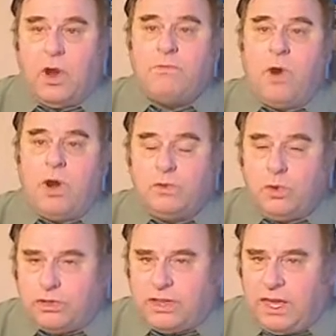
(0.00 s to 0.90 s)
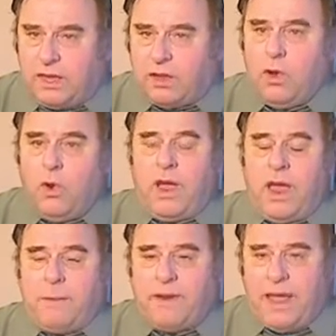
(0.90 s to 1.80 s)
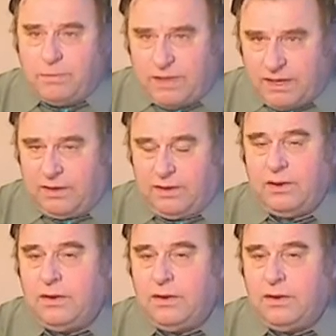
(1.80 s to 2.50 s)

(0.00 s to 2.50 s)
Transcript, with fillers: or Martin Luther King, or Abraham Lincoln.